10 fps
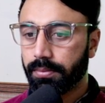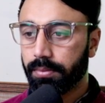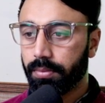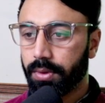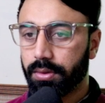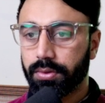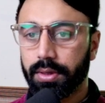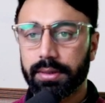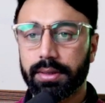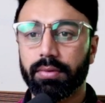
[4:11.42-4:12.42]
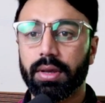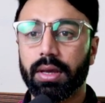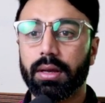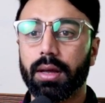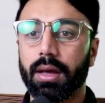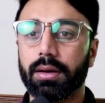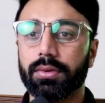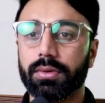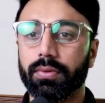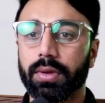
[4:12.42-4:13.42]
So it's giving an error, so we
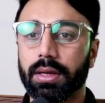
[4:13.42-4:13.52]
can